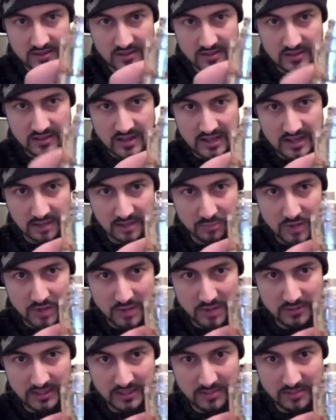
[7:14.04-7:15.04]
I could
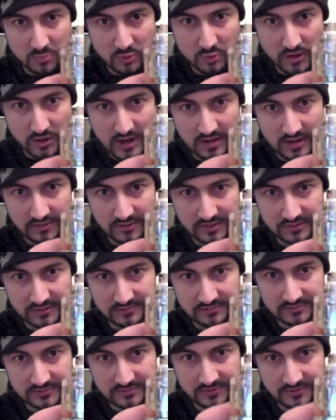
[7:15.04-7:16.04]
probably get more out of it
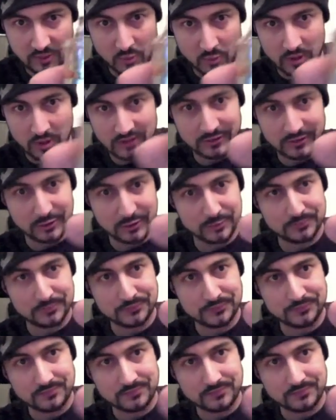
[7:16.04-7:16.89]
if I wanted to.